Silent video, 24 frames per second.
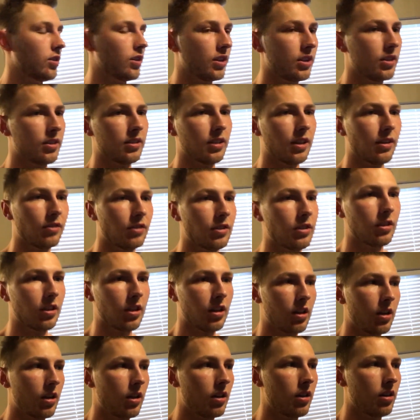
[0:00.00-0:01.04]
like 7
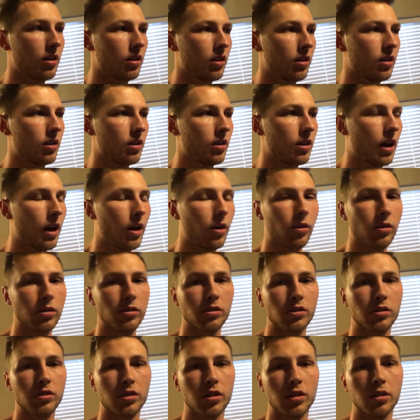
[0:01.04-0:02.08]

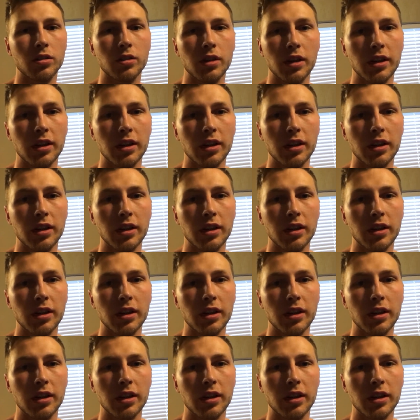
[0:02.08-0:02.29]
hours or so.